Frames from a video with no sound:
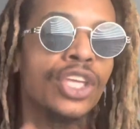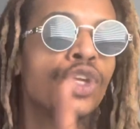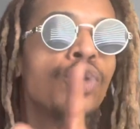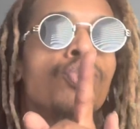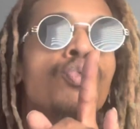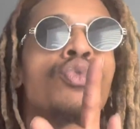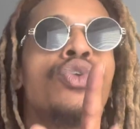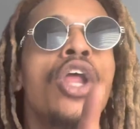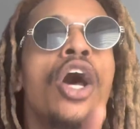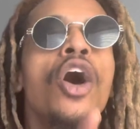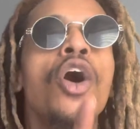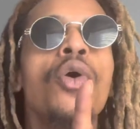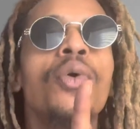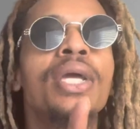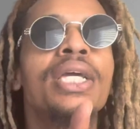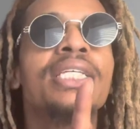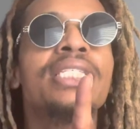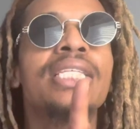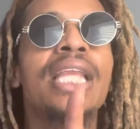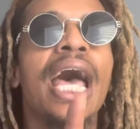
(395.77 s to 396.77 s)
You know
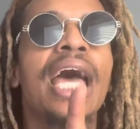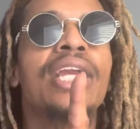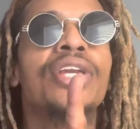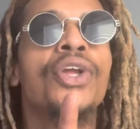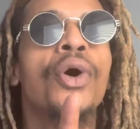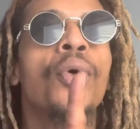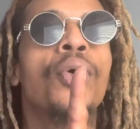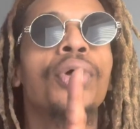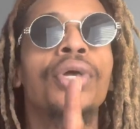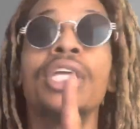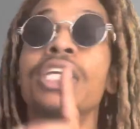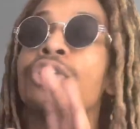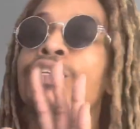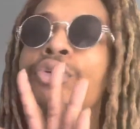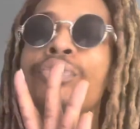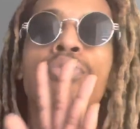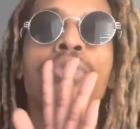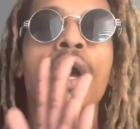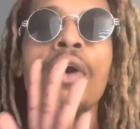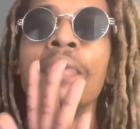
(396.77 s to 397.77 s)
he's not doing,
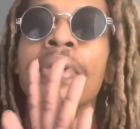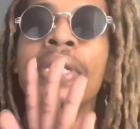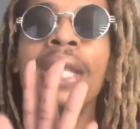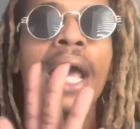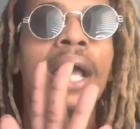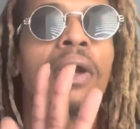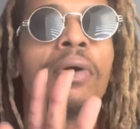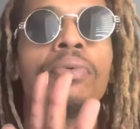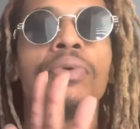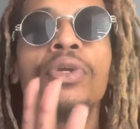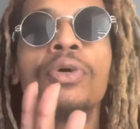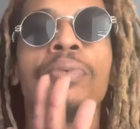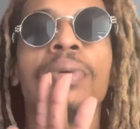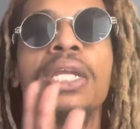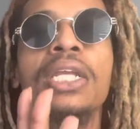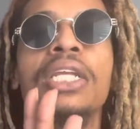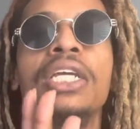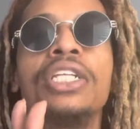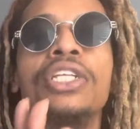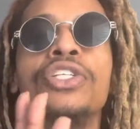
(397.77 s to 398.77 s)
you know he's not going to do what he
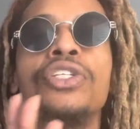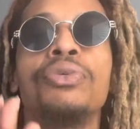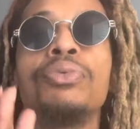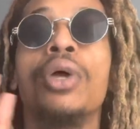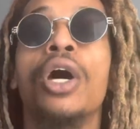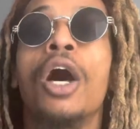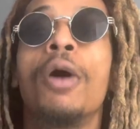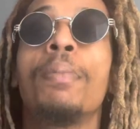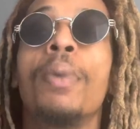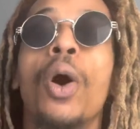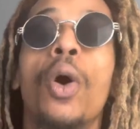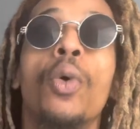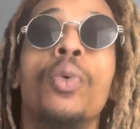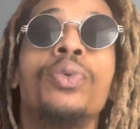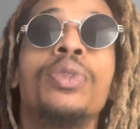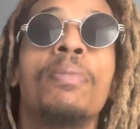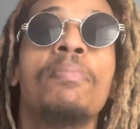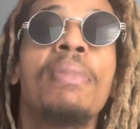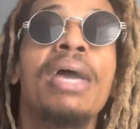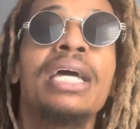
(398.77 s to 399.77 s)
needs to do to uphold
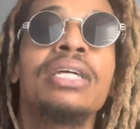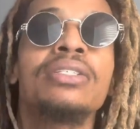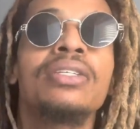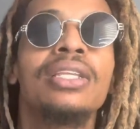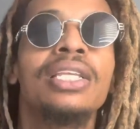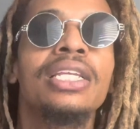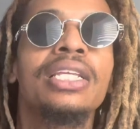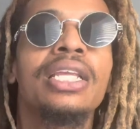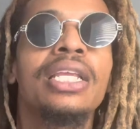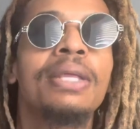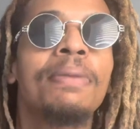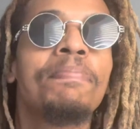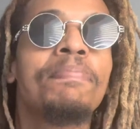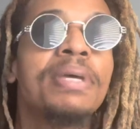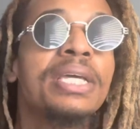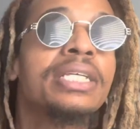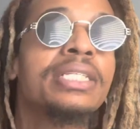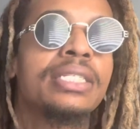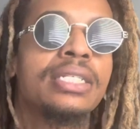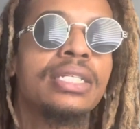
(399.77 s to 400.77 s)
the mantle in the
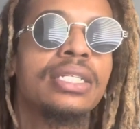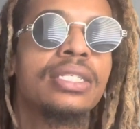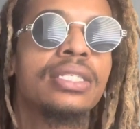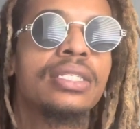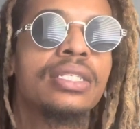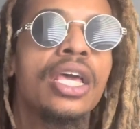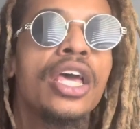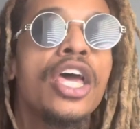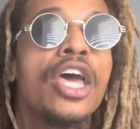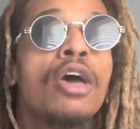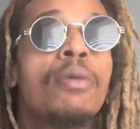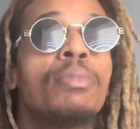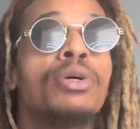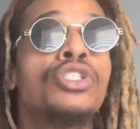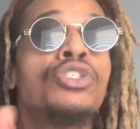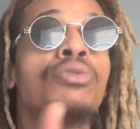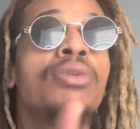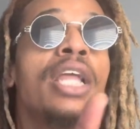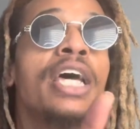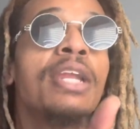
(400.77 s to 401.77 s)
business. But
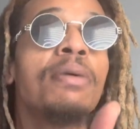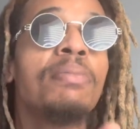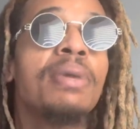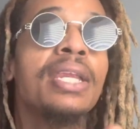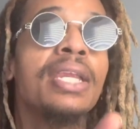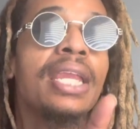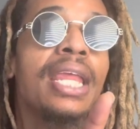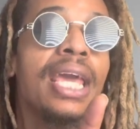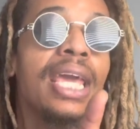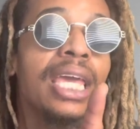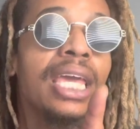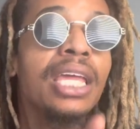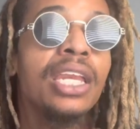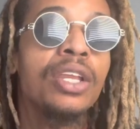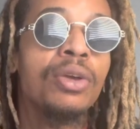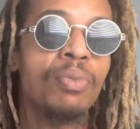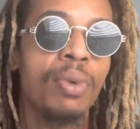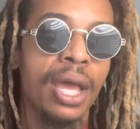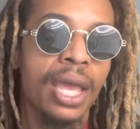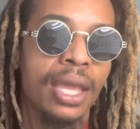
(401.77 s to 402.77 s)
you let him in there
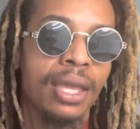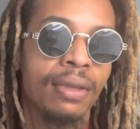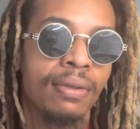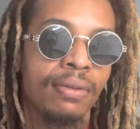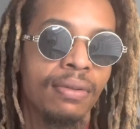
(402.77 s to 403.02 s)
anyway.